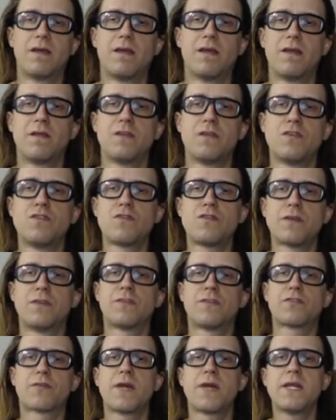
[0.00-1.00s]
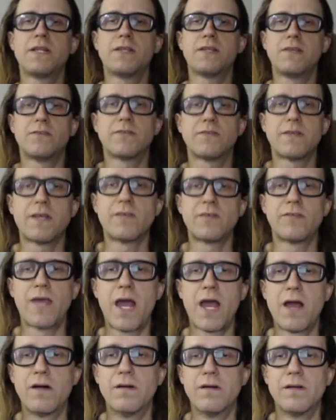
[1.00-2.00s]
you can trade these things
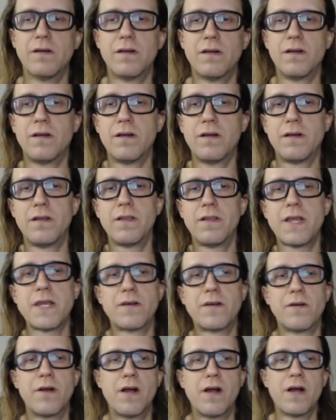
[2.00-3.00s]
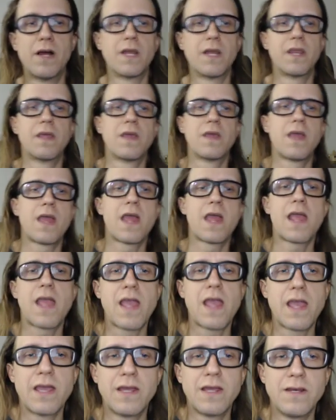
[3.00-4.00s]
out later on,
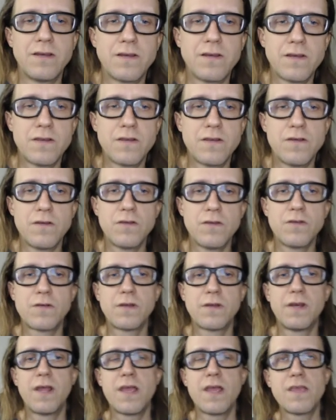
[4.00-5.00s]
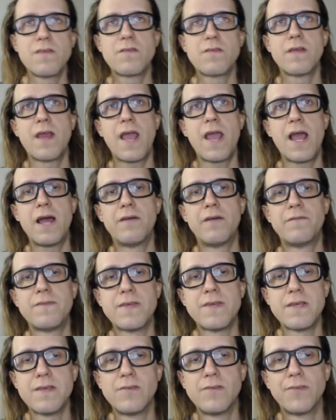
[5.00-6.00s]
and you could have
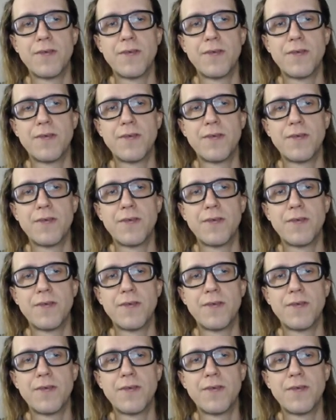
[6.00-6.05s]
these.